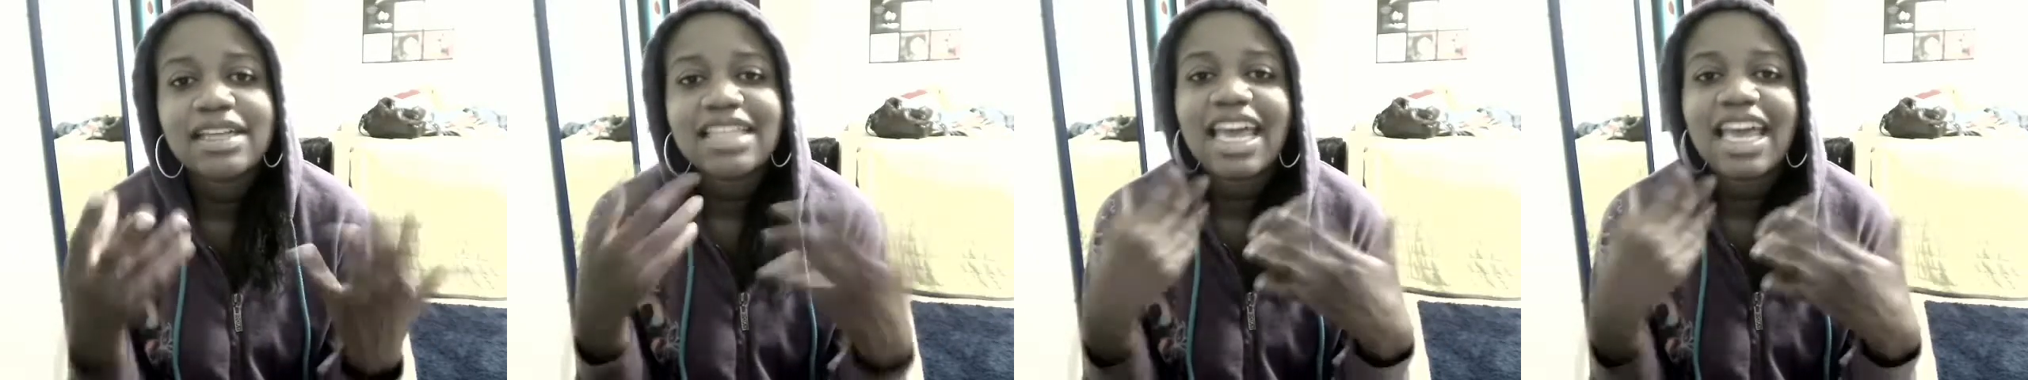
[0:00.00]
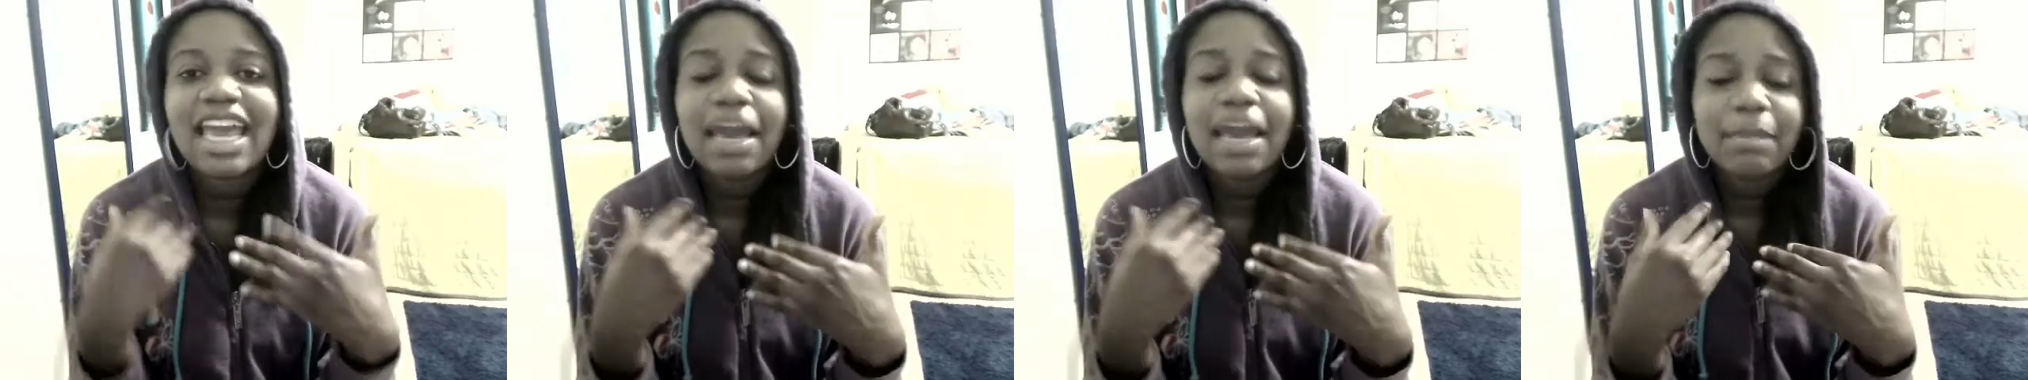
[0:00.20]
I
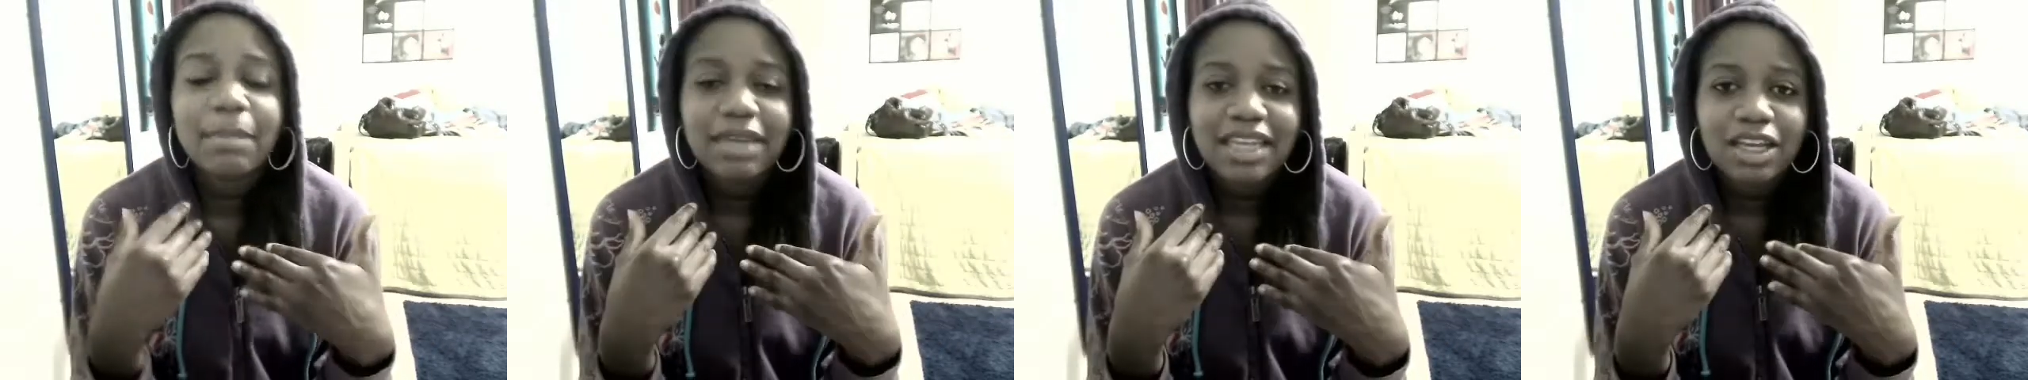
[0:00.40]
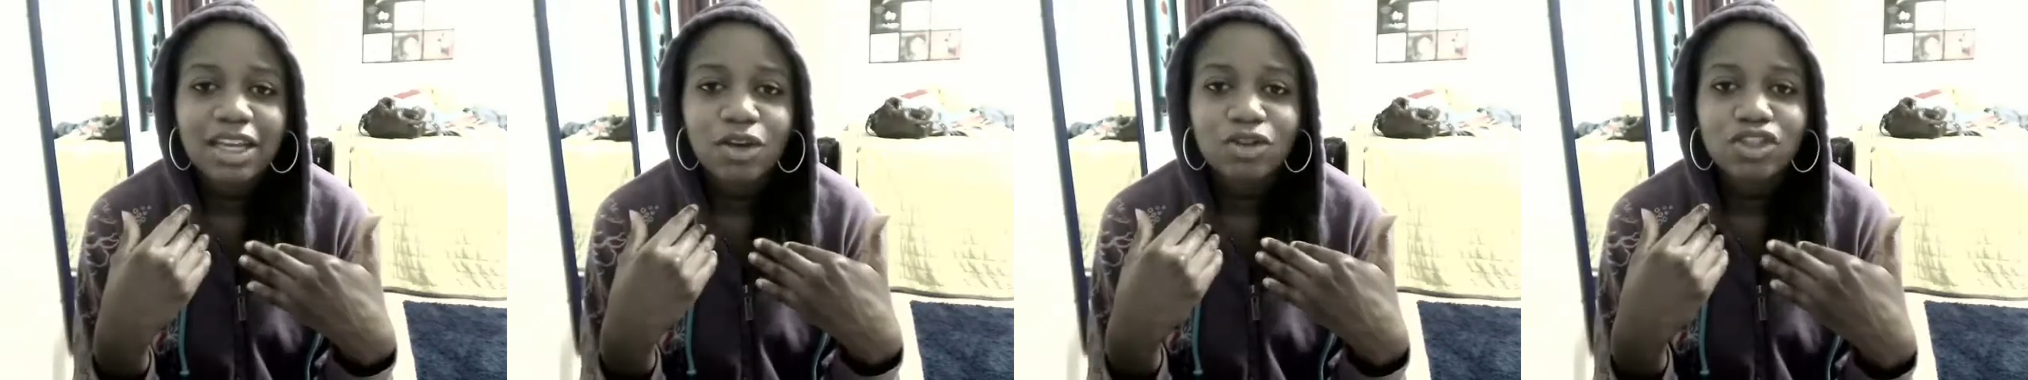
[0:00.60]
am an
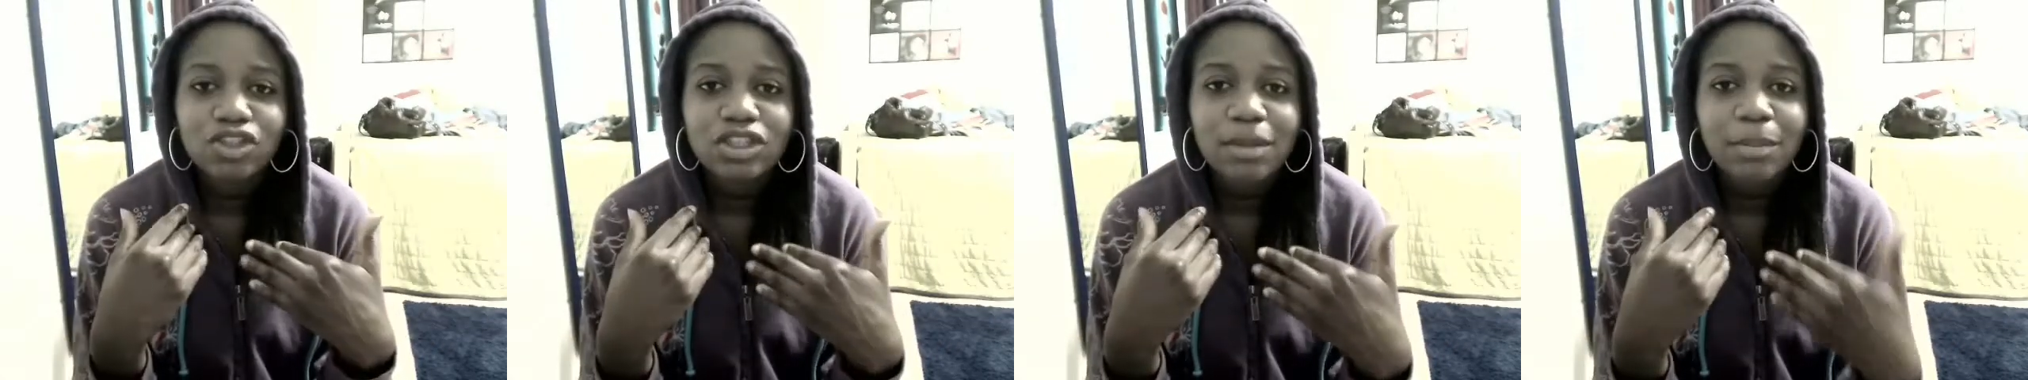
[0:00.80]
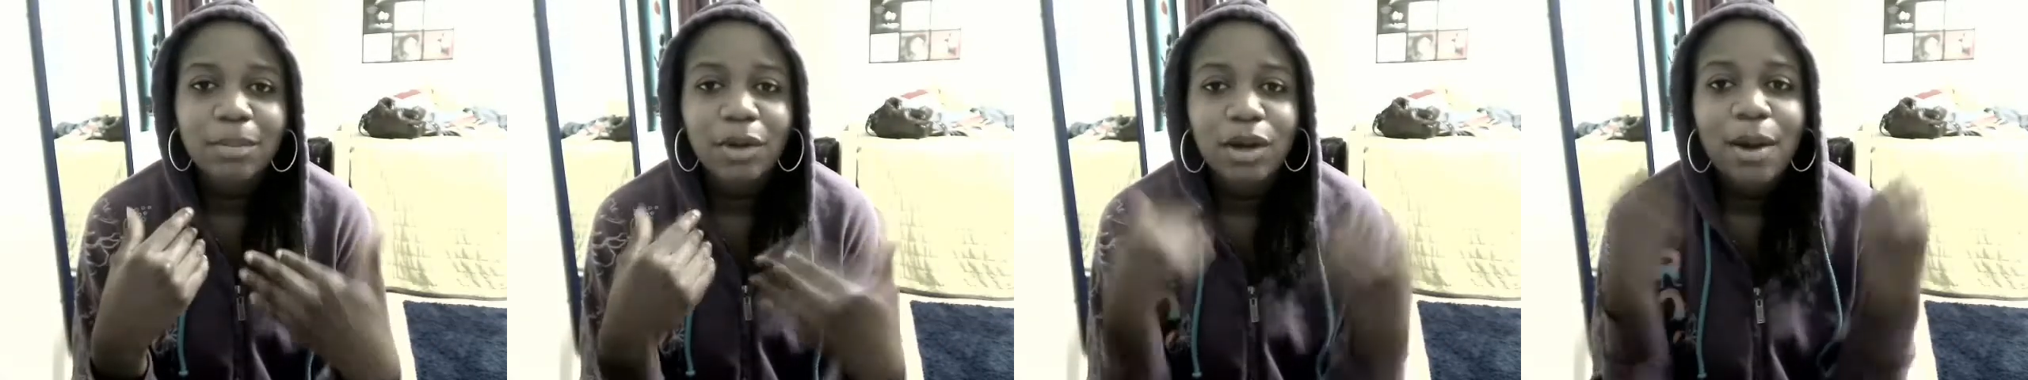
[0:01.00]
EL
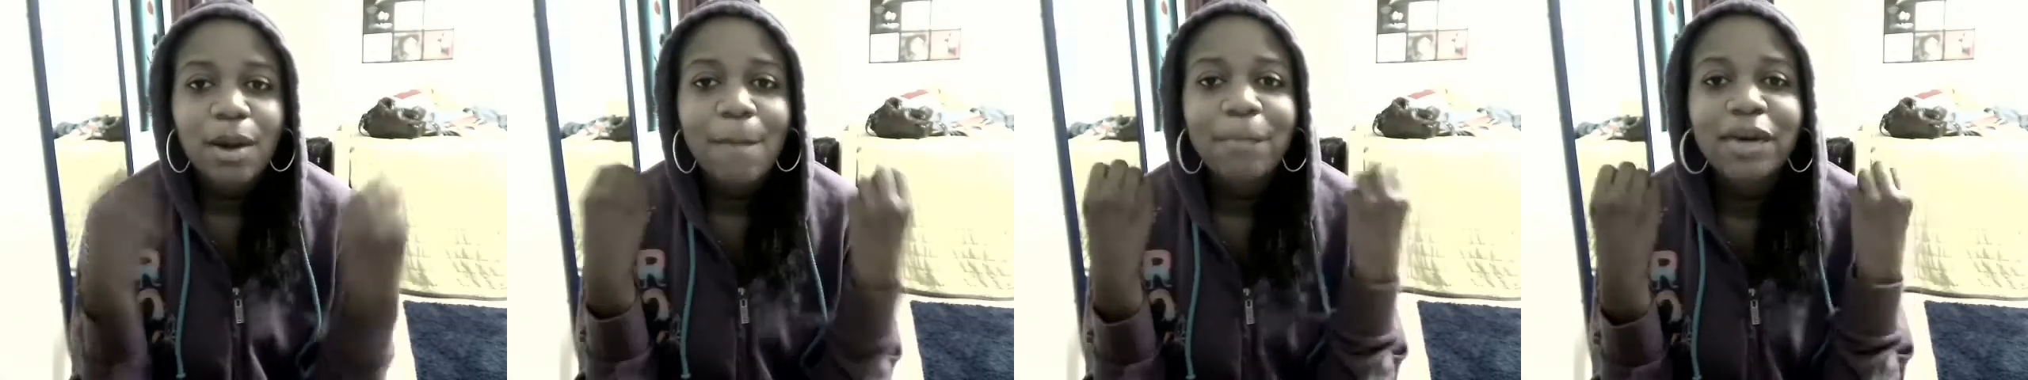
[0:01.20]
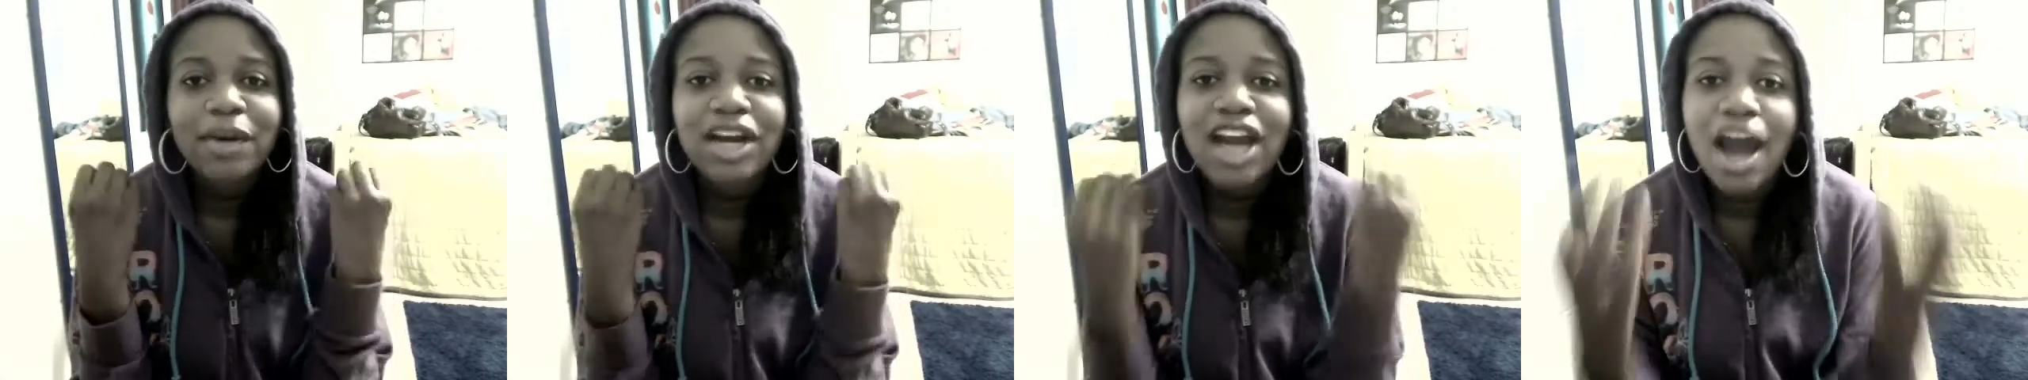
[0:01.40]
shipper,
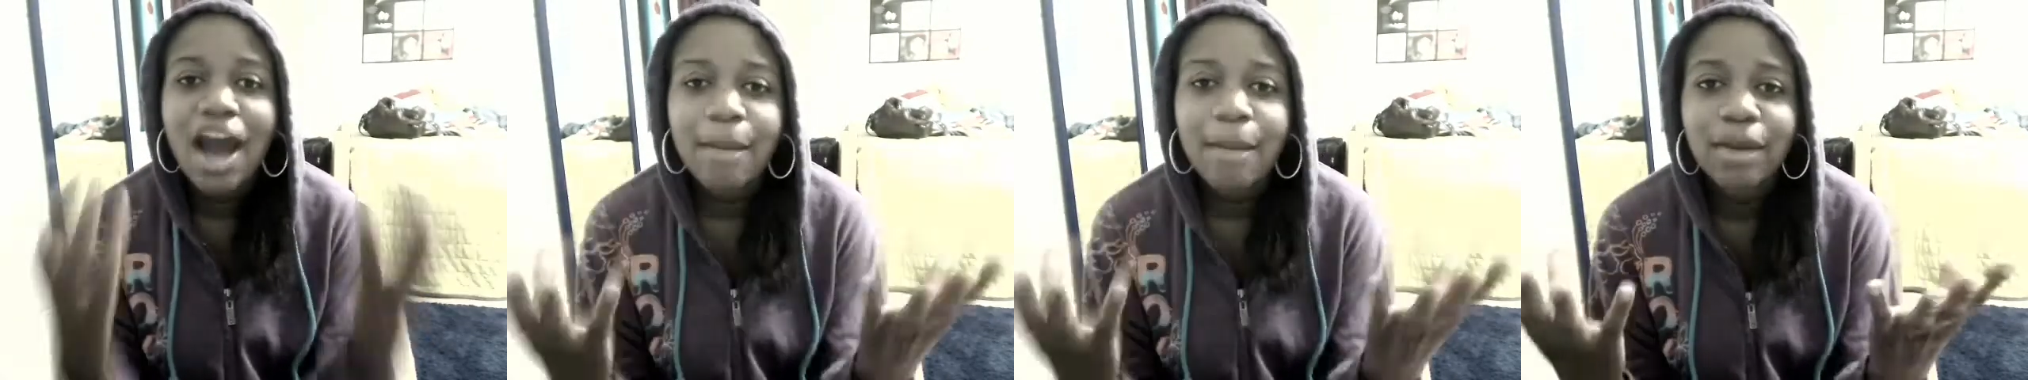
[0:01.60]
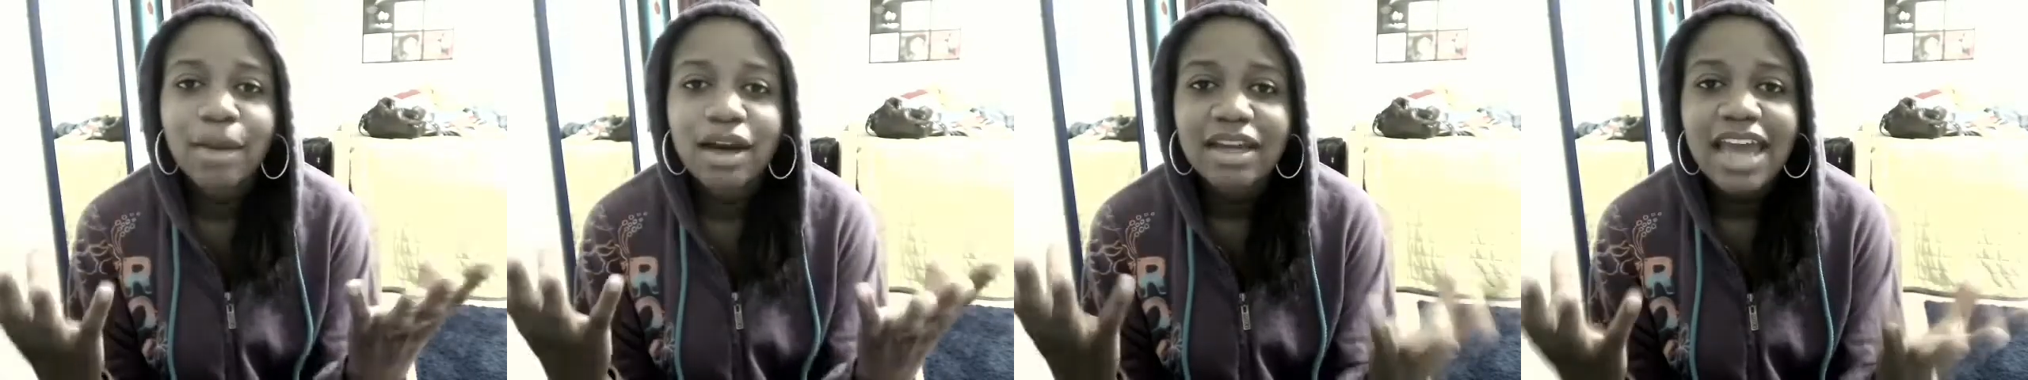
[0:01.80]
but
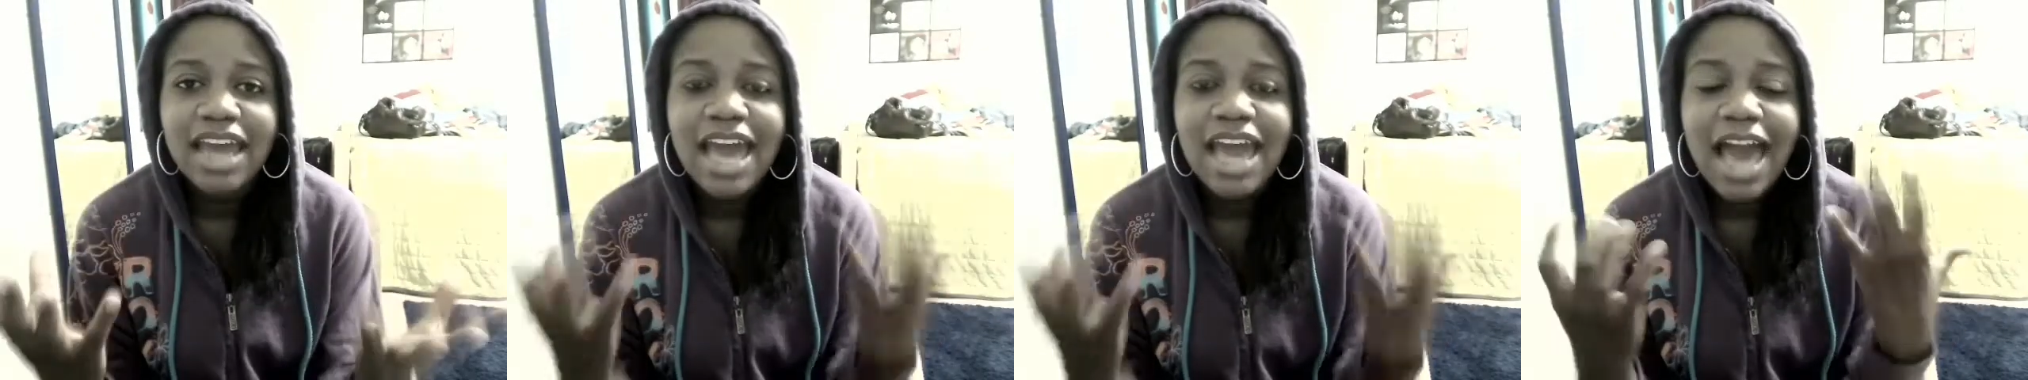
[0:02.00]
come on,